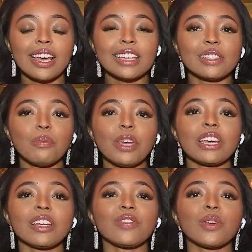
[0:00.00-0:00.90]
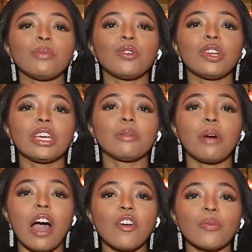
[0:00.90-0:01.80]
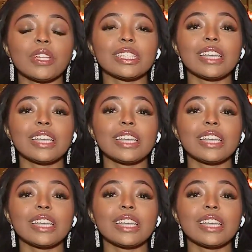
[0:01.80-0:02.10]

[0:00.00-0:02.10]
It's a beacon of community empowerment,